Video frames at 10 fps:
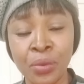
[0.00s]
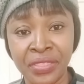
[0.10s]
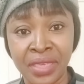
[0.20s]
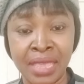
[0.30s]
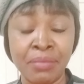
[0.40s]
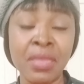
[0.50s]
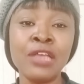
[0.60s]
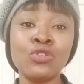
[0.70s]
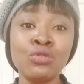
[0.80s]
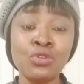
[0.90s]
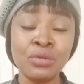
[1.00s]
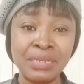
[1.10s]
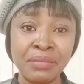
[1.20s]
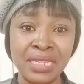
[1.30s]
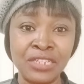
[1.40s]
with Him, to do
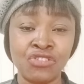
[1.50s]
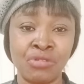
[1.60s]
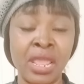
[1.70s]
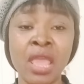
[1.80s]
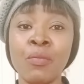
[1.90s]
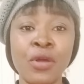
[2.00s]
the ministry.